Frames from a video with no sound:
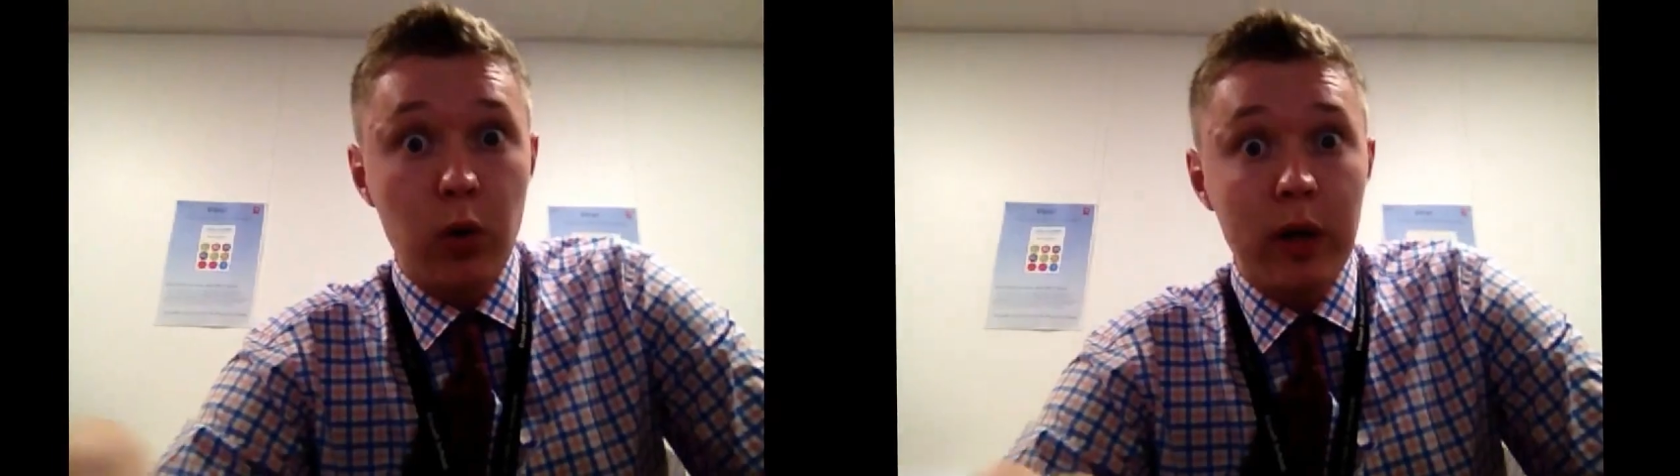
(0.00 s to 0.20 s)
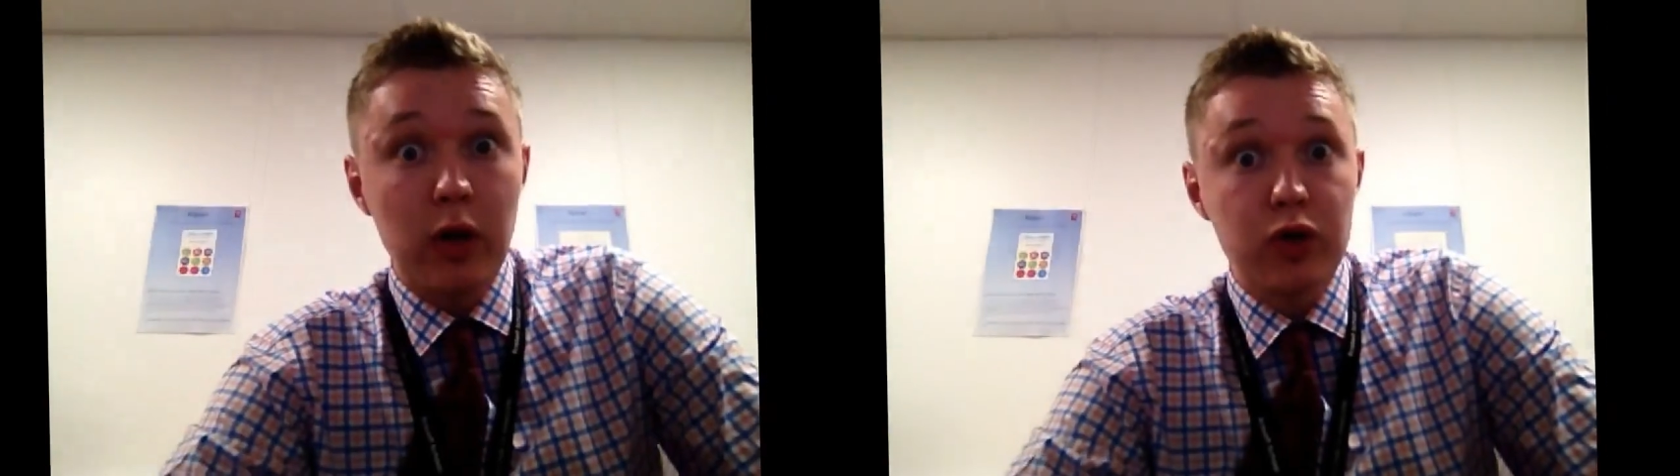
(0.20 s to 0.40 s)

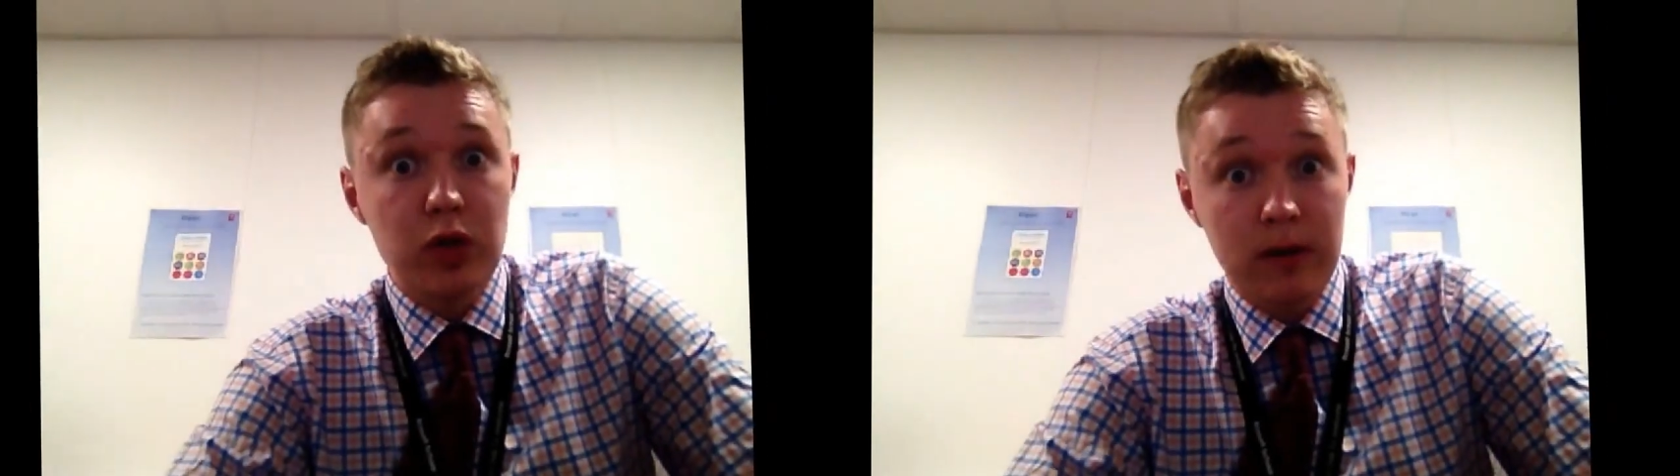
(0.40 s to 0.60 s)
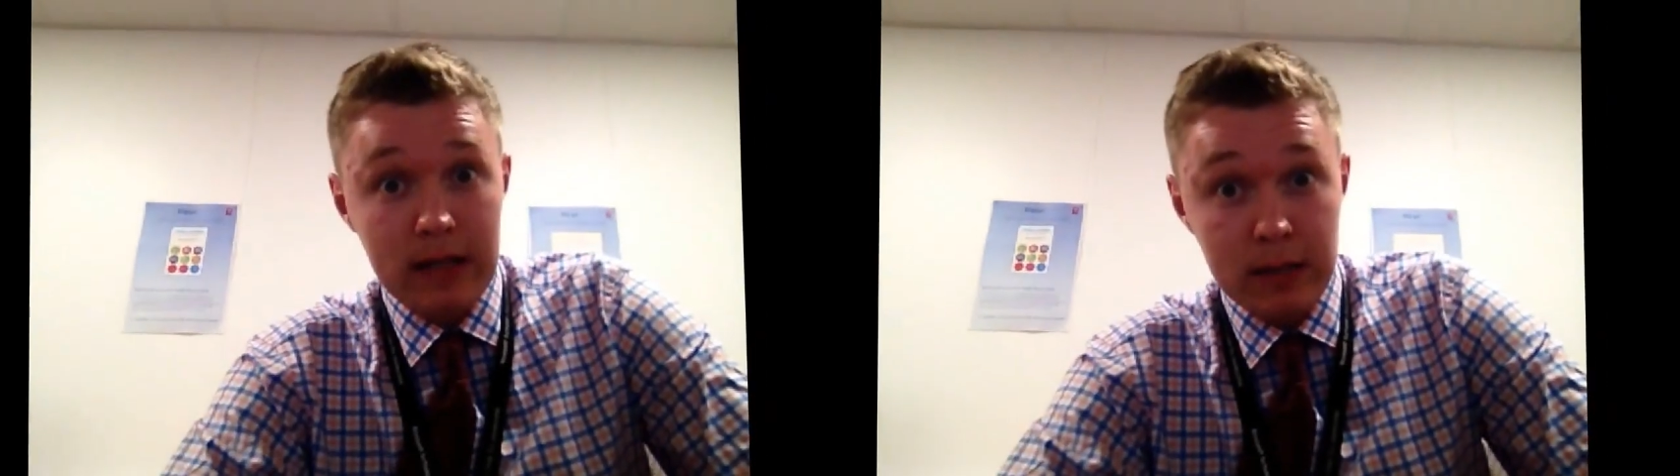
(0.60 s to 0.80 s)
we also
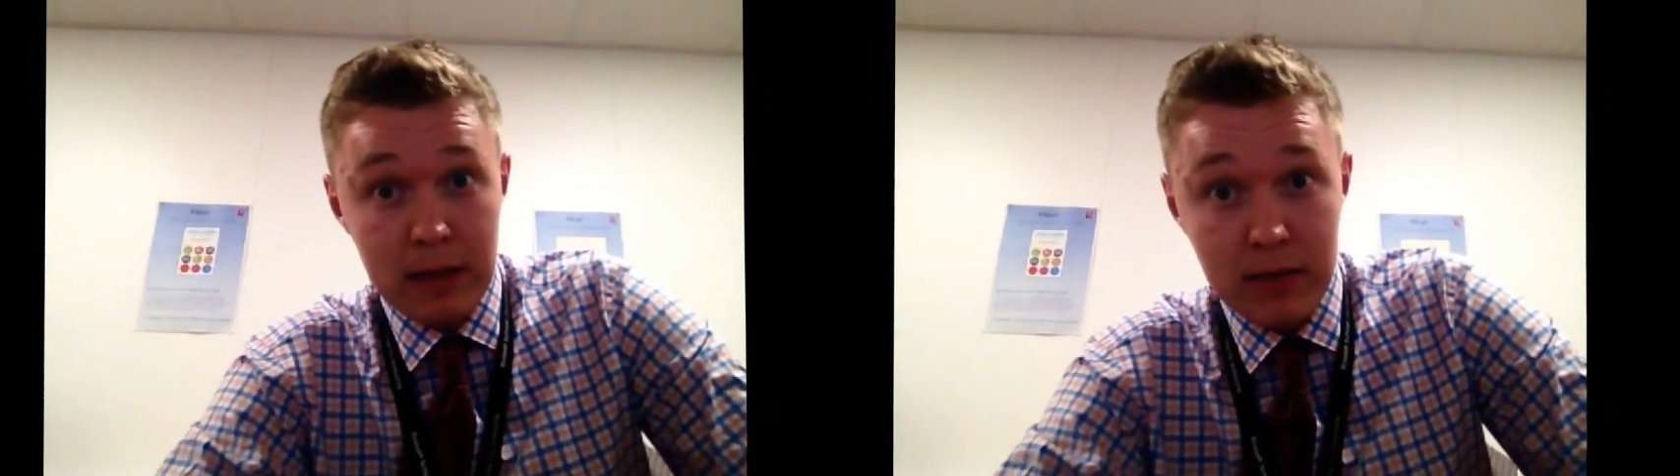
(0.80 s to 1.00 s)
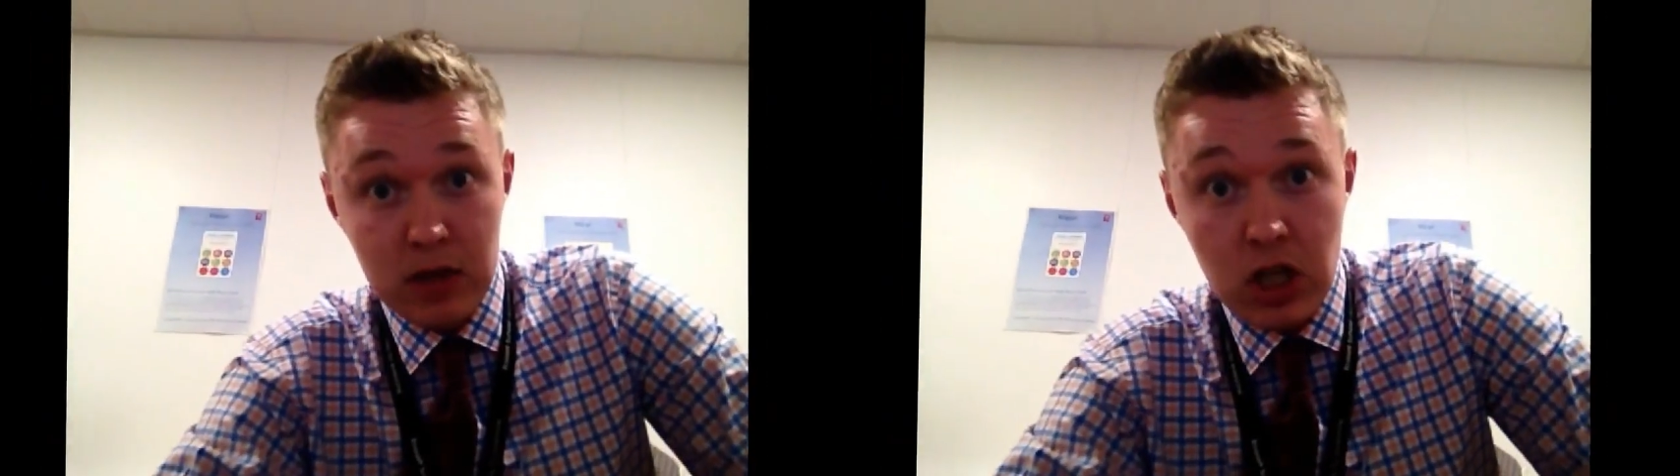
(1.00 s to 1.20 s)
need to be
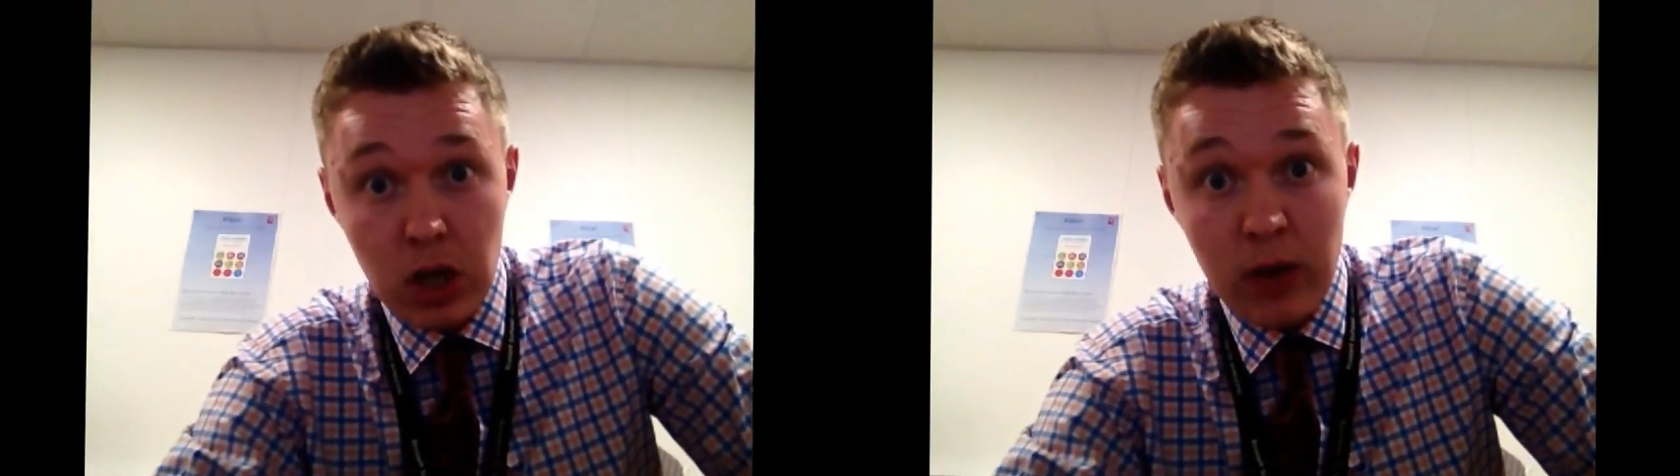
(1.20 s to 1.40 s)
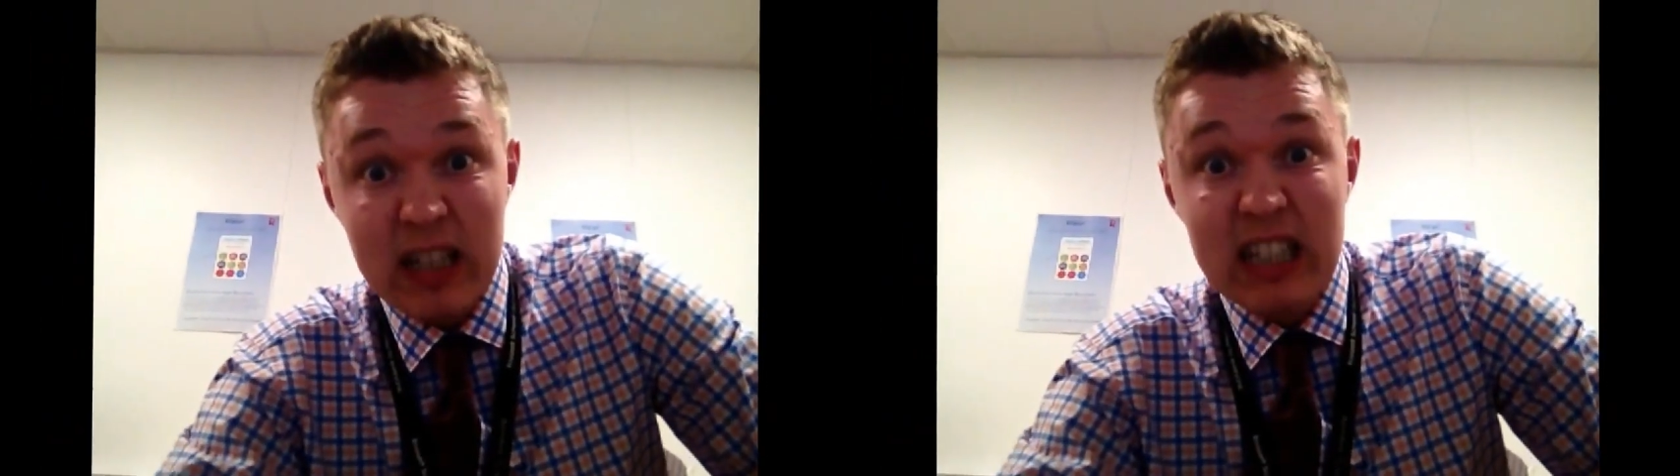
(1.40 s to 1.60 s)
able to do
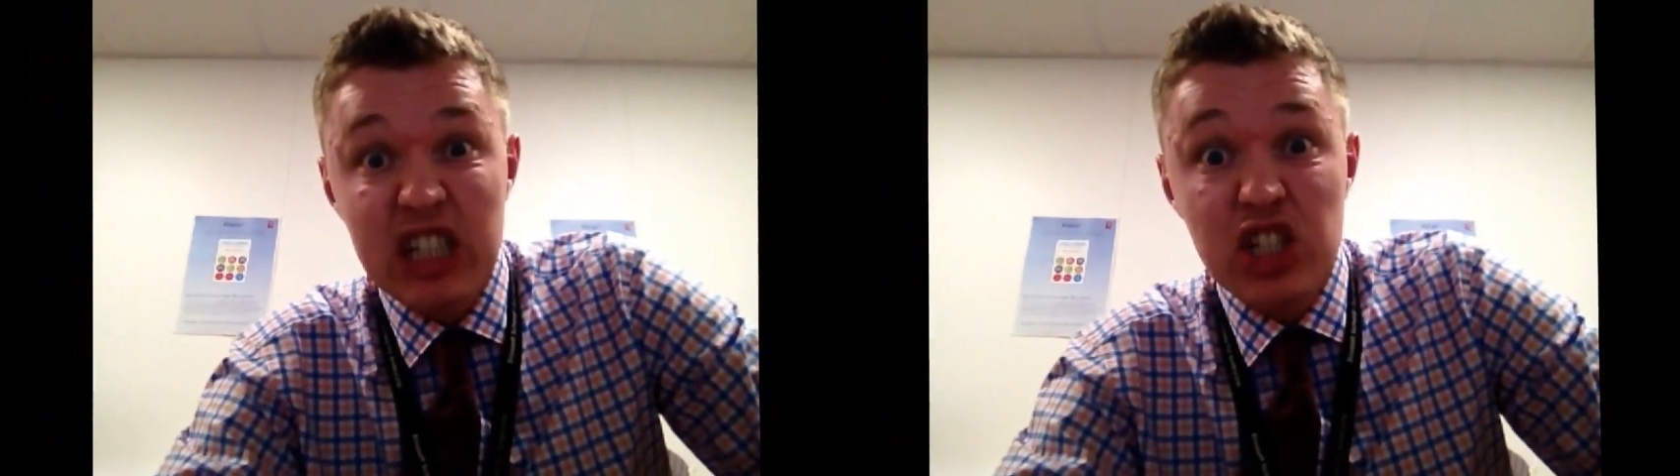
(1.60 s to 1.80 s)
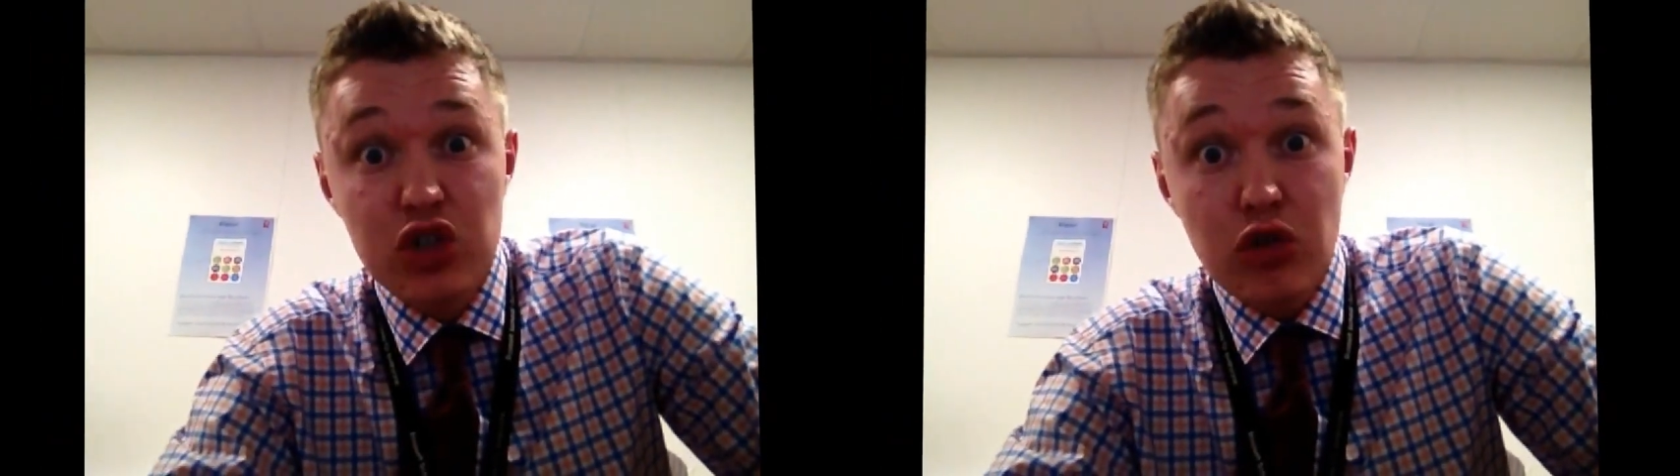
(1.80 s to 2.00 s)
is
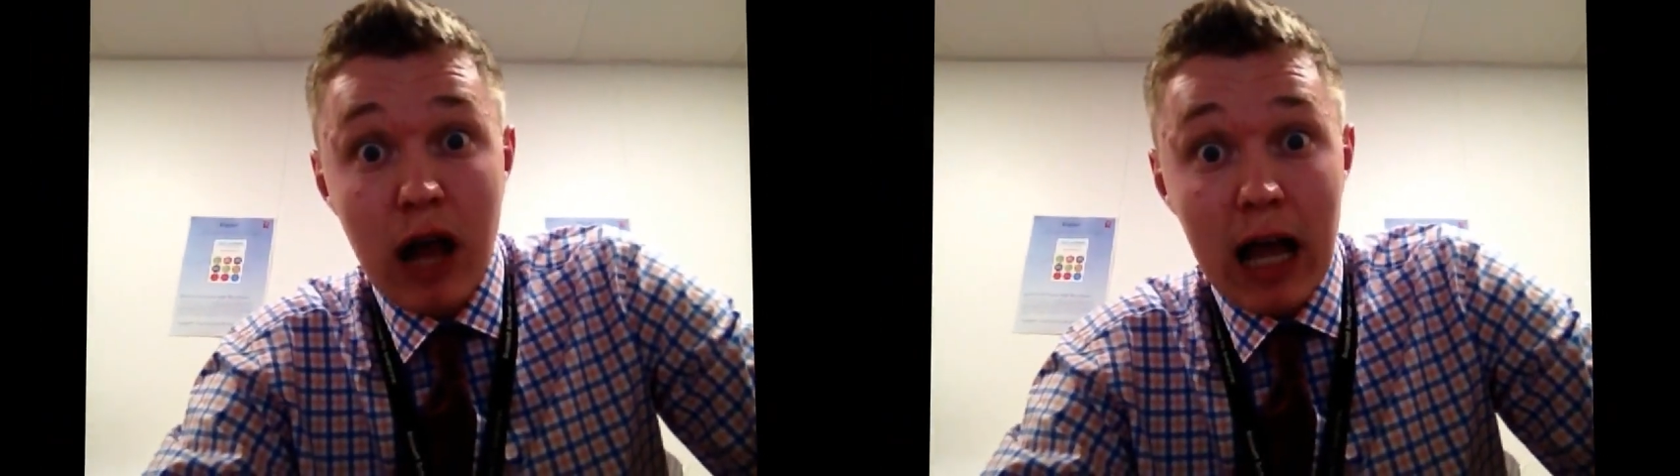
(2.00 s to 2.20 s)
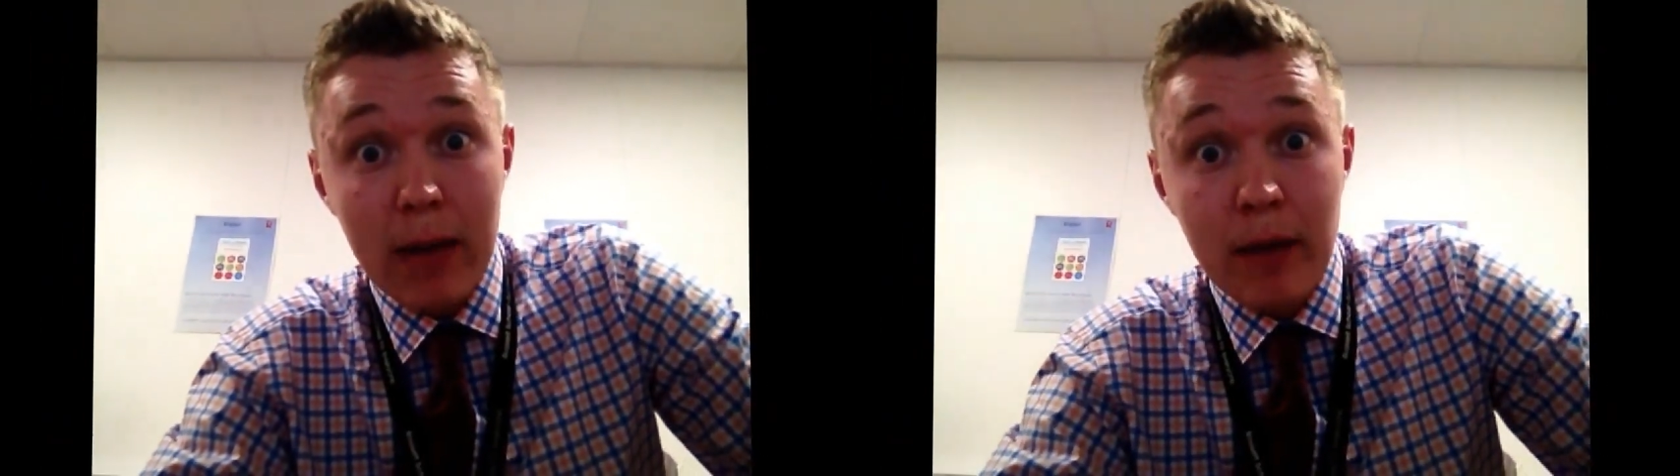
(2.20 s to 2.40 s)

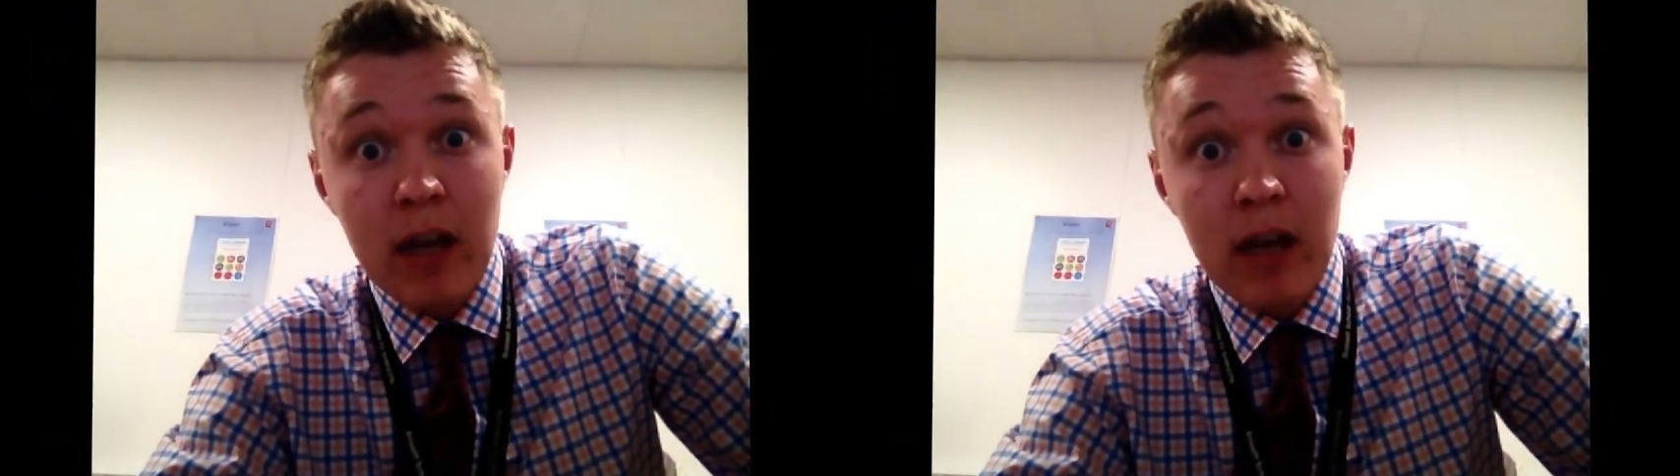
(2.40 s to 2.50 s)
describe